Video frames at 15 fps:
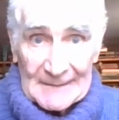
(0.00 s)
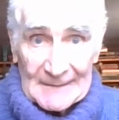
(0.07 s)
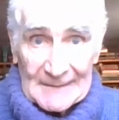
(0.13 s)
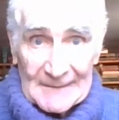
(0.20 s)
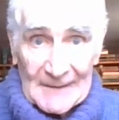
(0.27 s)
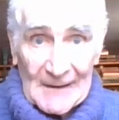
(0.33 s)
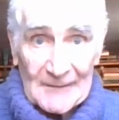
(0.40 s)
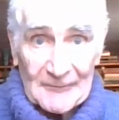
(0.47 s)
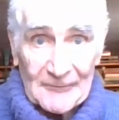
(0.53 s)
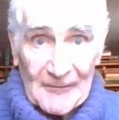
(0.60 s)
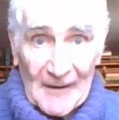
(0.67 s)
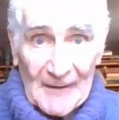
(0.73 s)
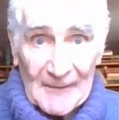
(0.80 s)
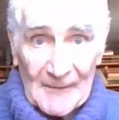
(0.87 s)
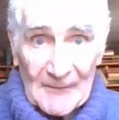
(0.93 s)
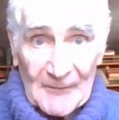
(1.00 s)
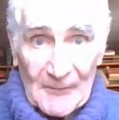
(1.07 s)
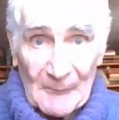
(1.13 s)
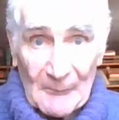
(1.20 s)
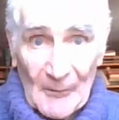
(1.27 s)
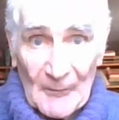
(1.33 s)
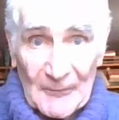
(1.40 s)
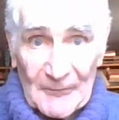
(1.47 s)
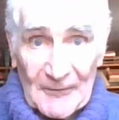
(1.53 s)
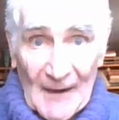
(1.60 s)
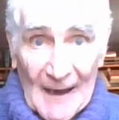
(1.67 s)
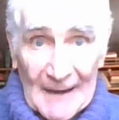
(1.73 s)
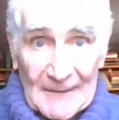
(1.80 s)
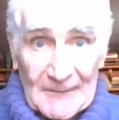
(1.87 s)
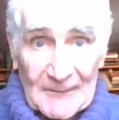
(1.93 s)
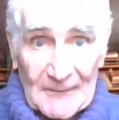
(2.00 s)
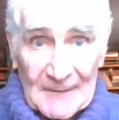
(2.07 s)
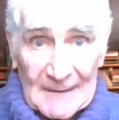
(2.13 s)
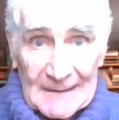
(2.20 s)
The unfairness of both sides